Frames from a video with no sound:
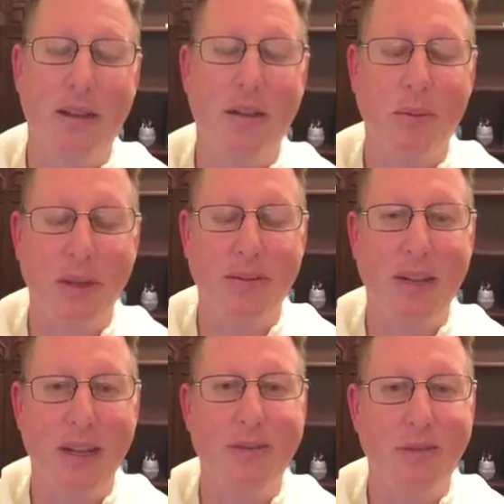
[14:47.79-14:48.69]
And we have
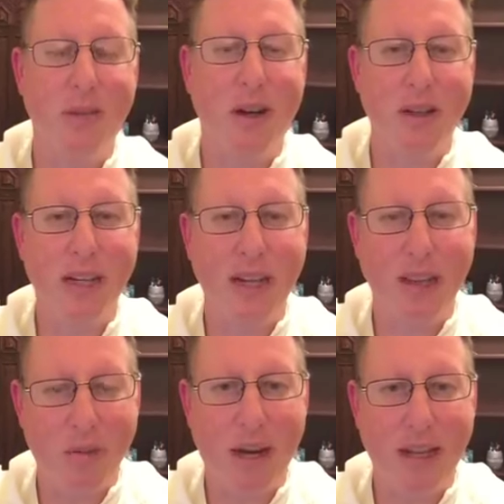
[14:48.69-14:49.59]
enough for our
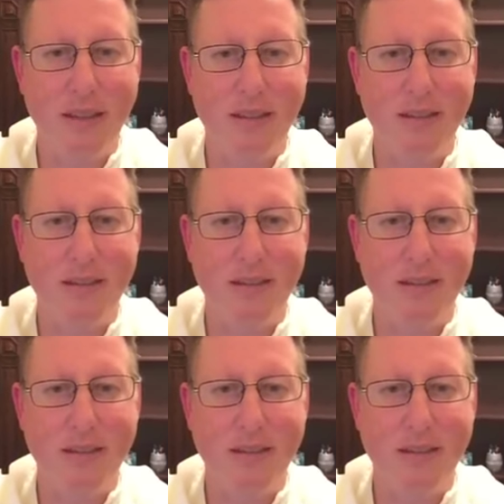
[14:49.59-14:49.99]
daily bread.